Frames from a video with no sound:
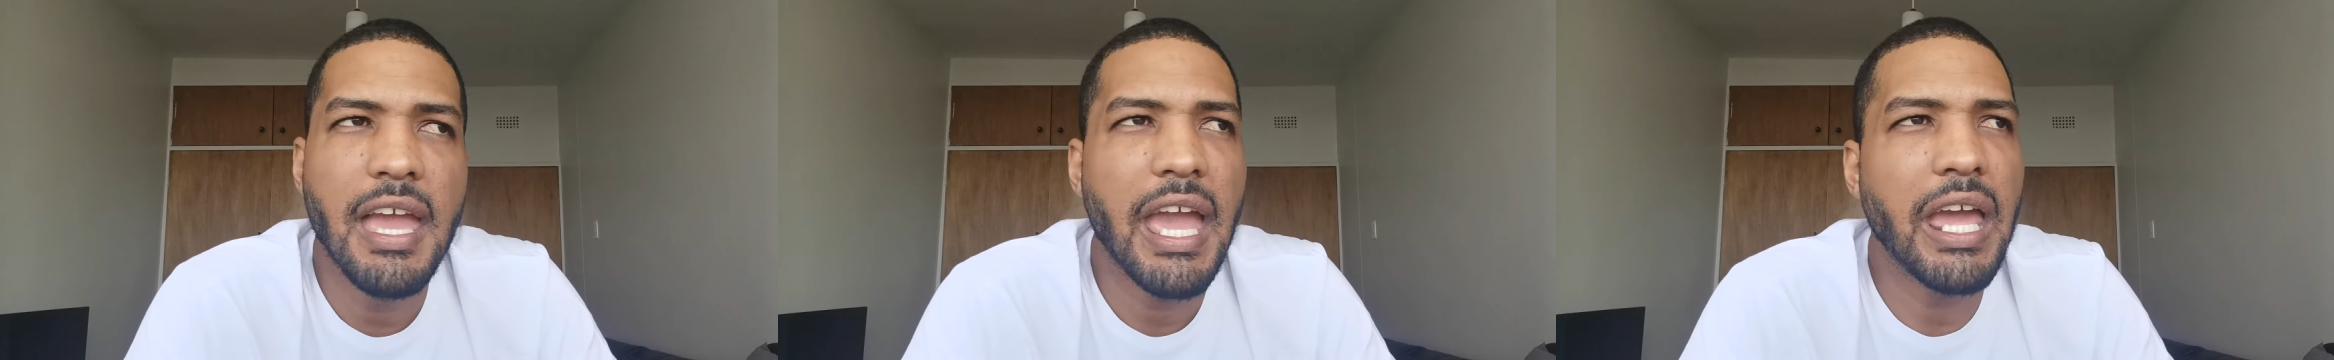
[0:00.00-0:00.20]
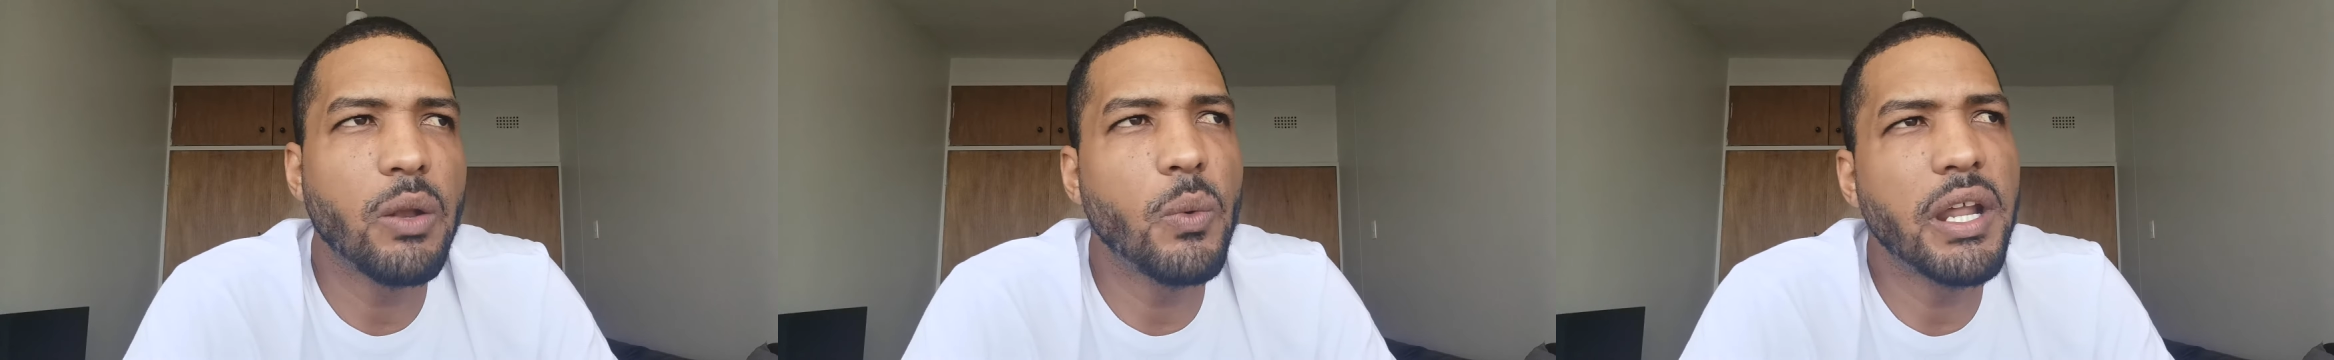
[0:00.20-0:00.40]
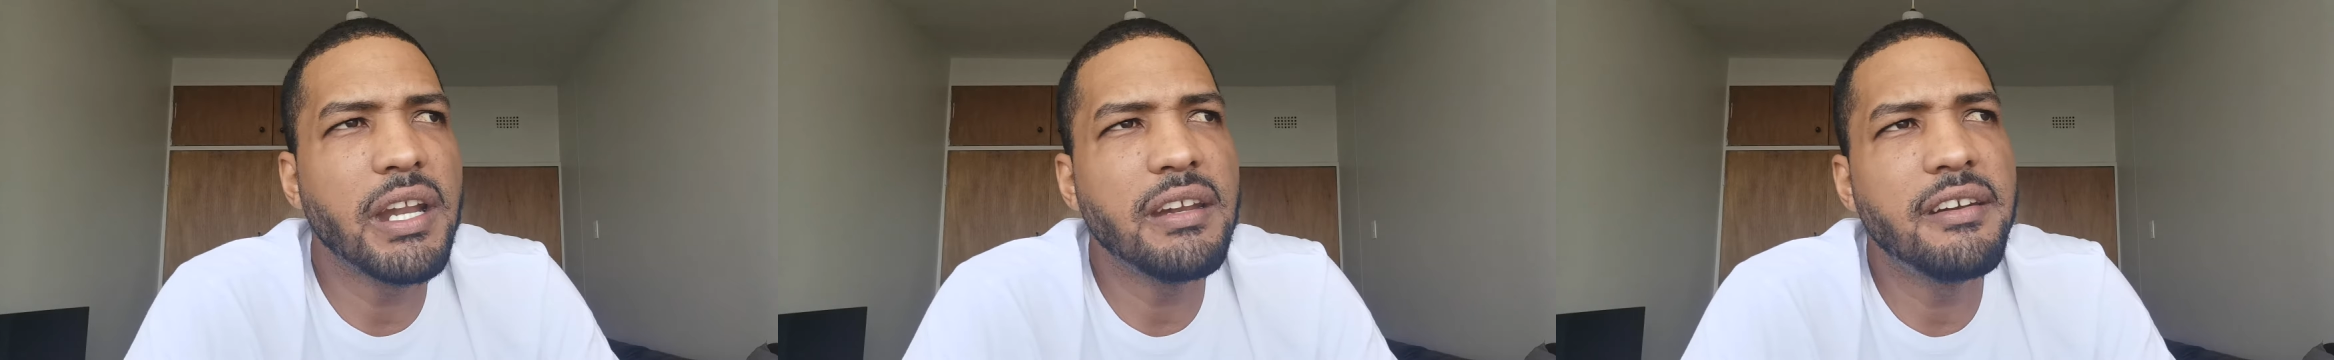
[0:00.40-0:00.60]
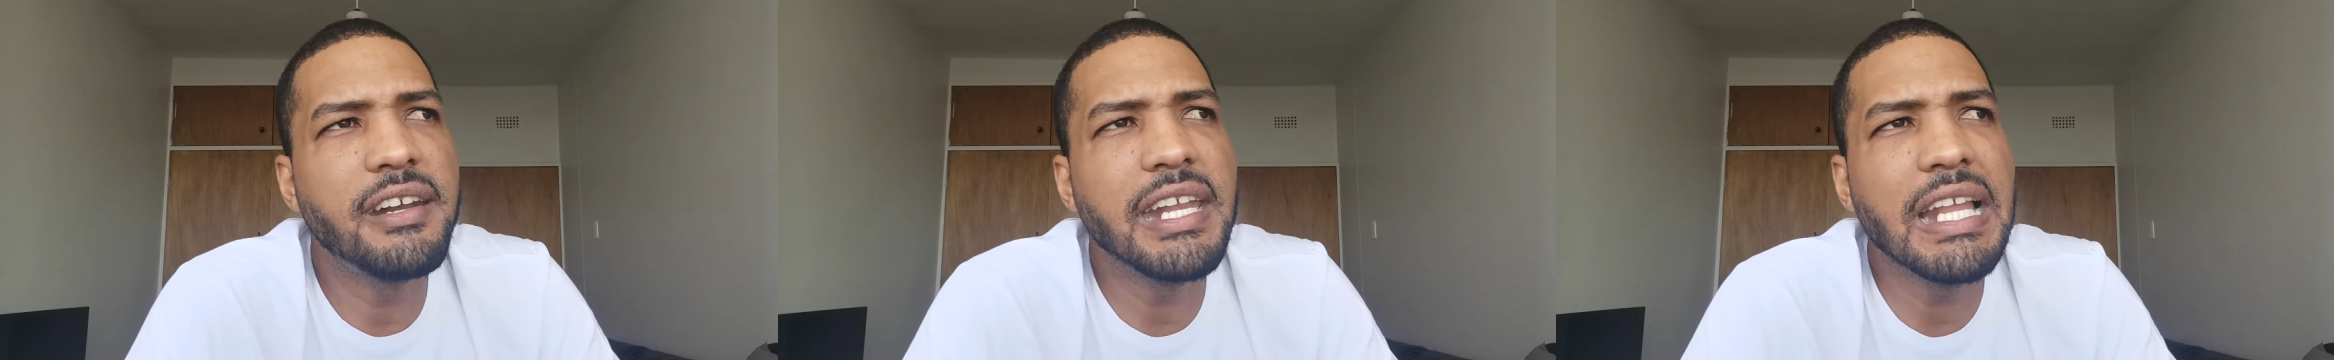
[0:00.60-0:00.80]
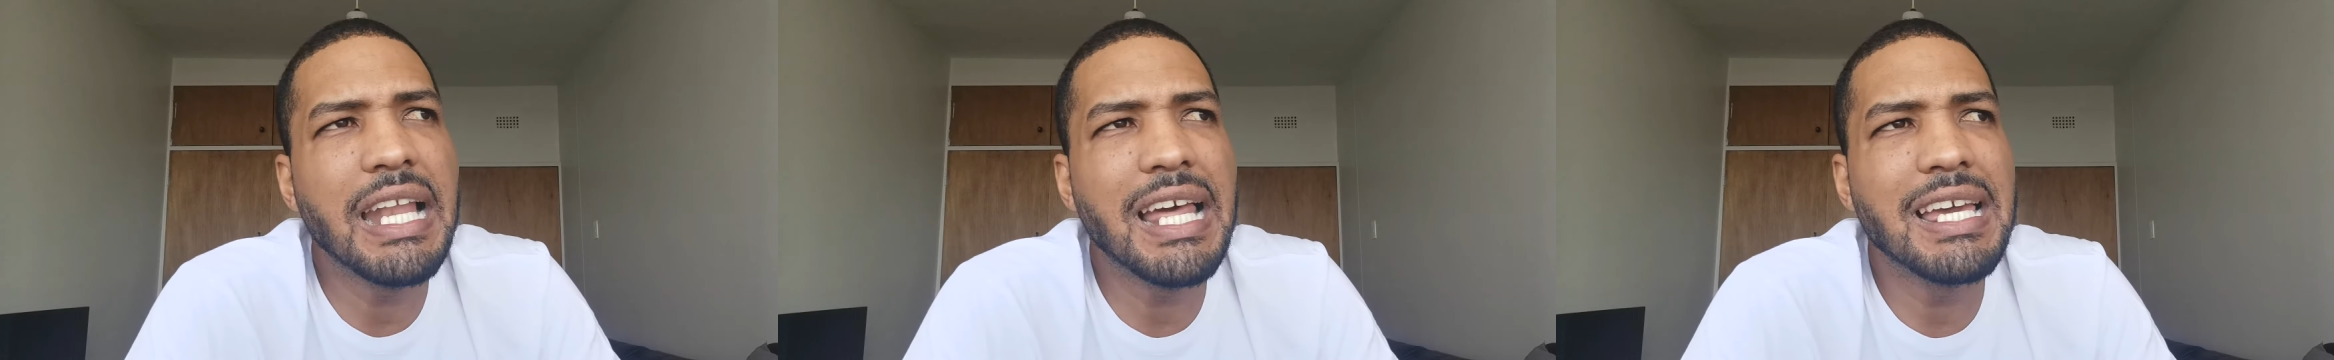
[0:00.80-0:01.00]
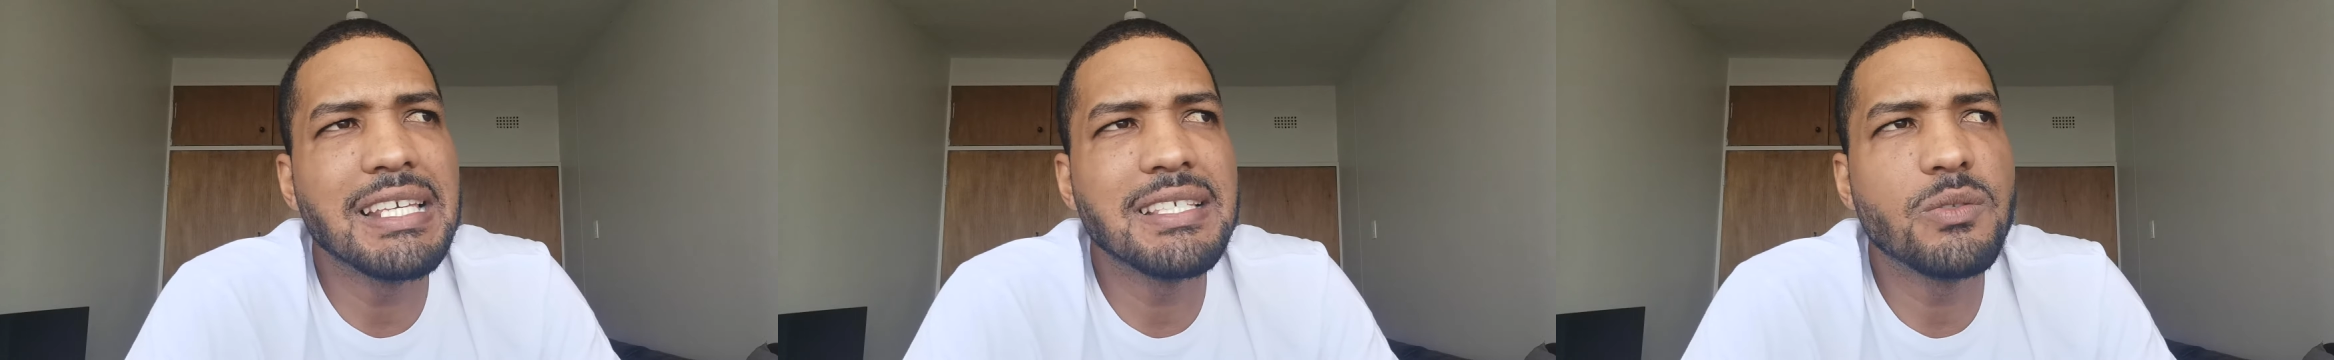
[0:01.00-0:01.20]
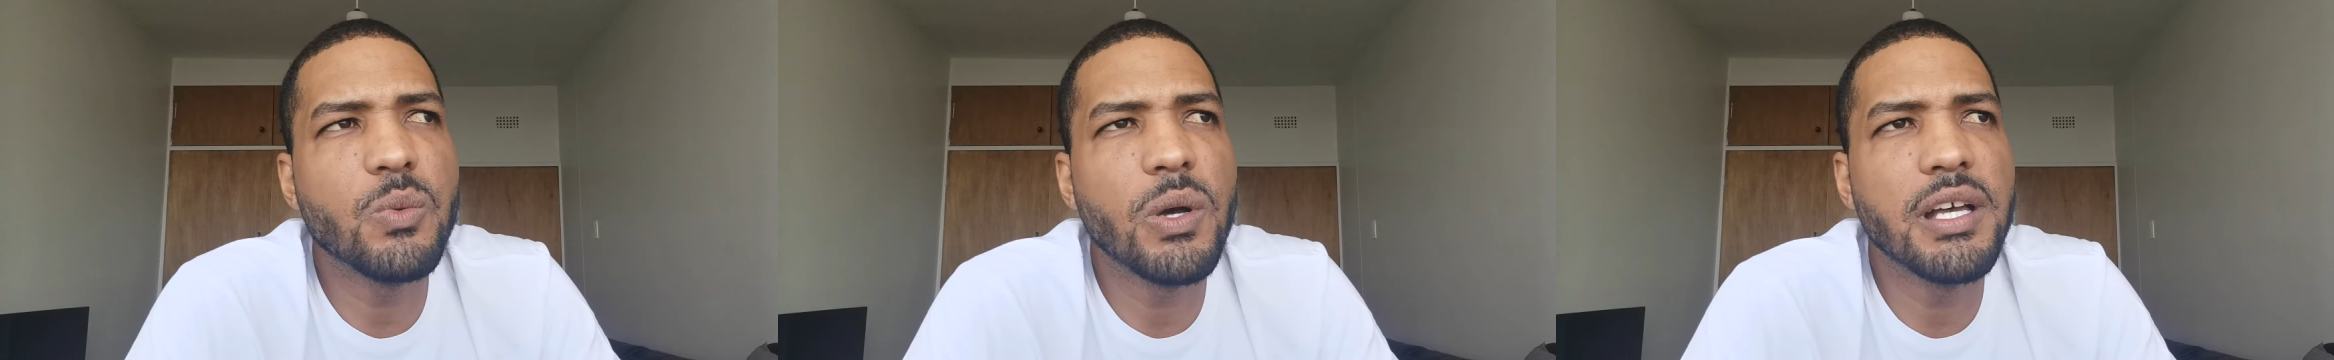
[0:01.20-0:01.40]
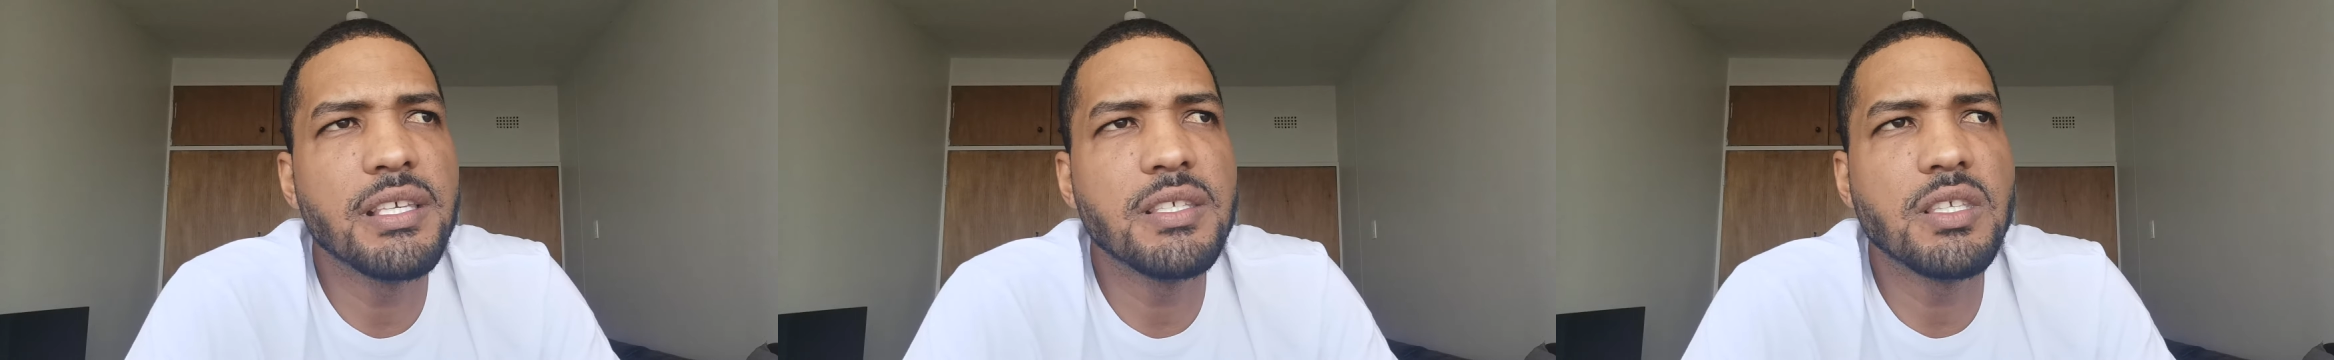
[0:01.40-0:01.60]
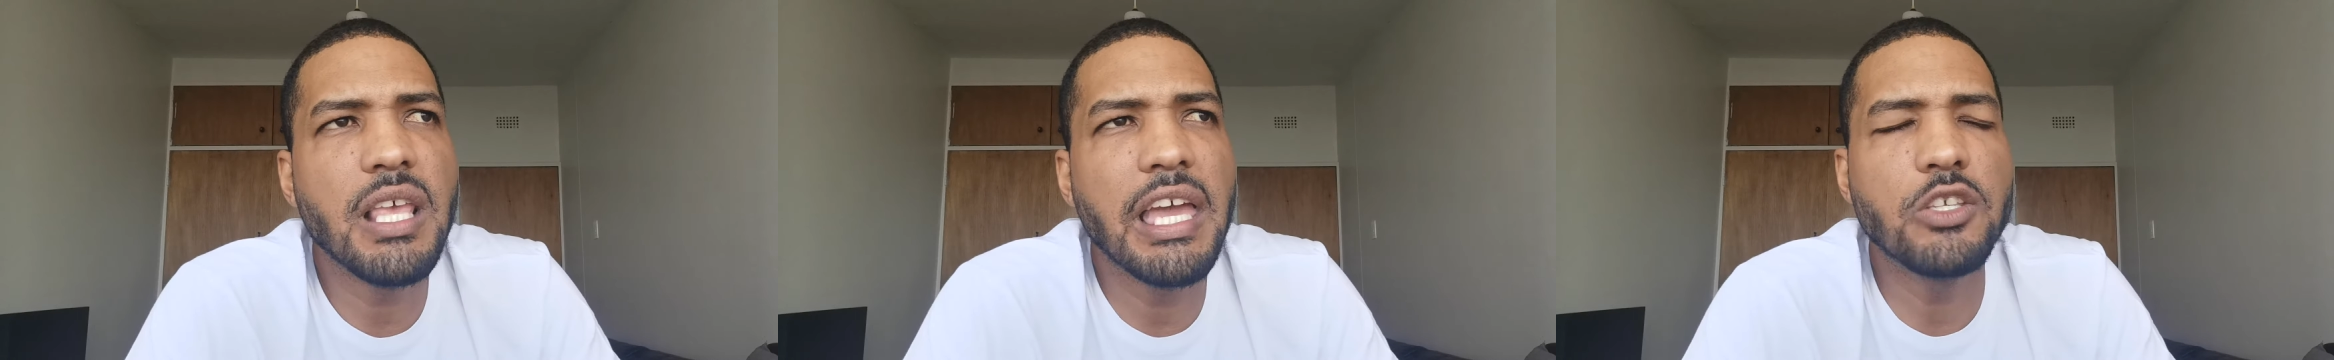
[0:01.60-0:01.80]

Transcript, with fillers: And what I realized was